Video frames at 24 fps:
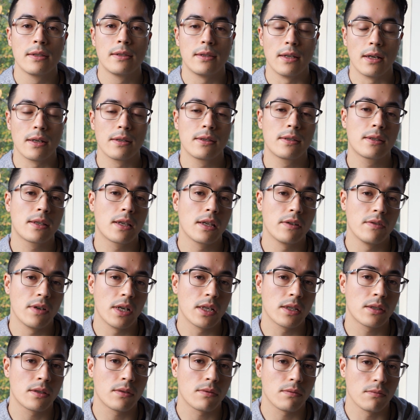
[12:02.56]
does give
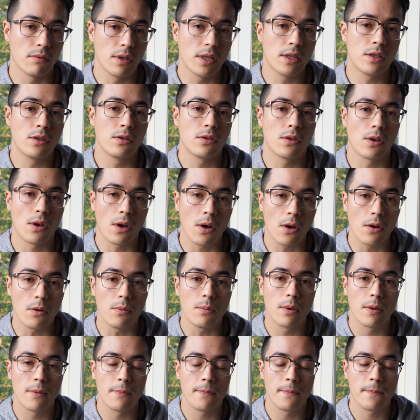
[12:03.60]
us reason to
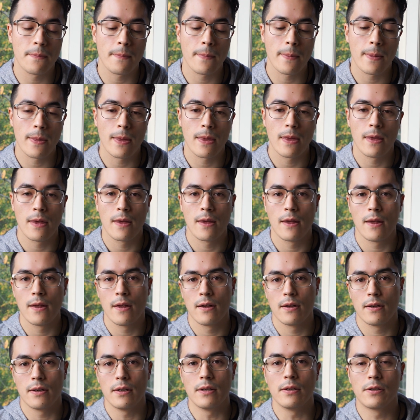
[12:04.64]
hope.
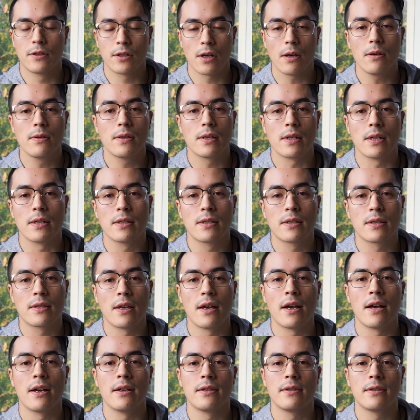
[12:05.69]
It shows us
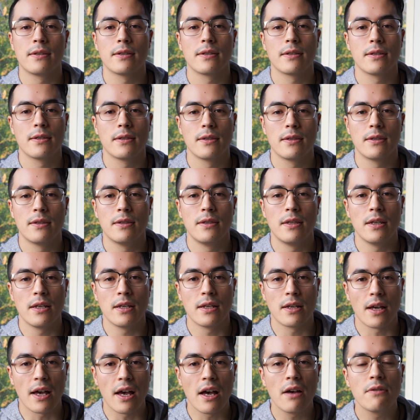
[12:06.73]
that
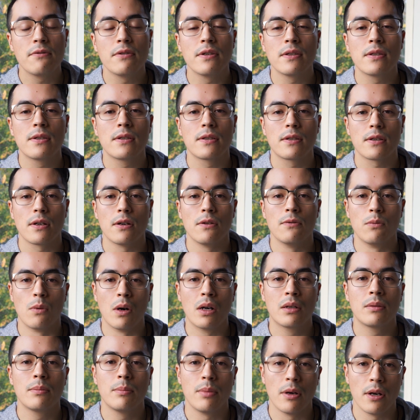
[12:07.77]
the efforts of
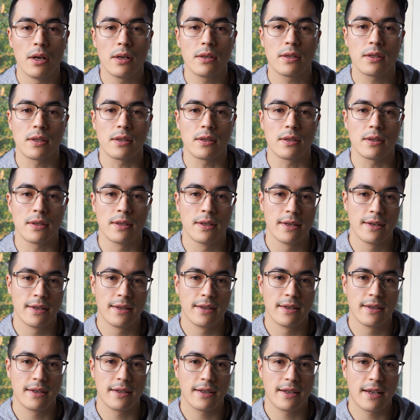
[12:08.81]
one person
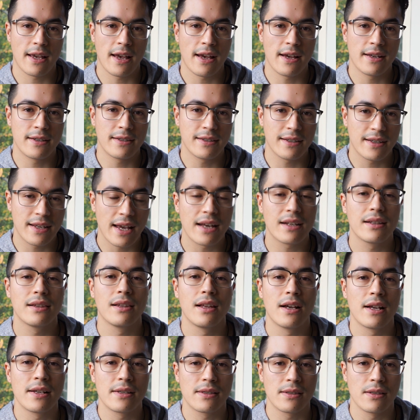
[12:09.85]
can
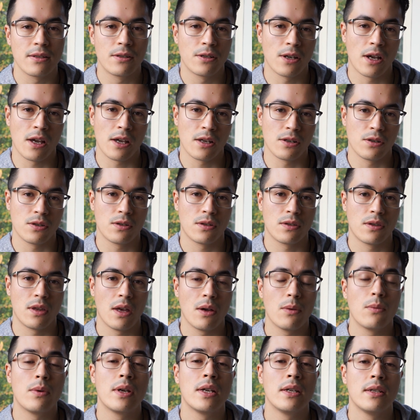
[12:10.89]
catalyze the change
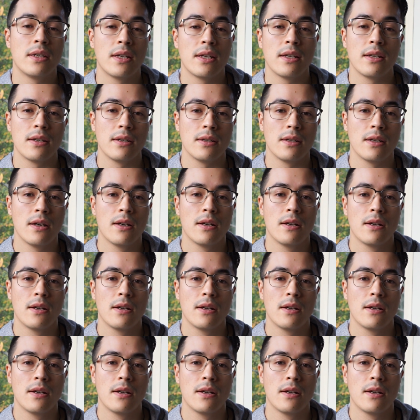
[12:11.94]
that we need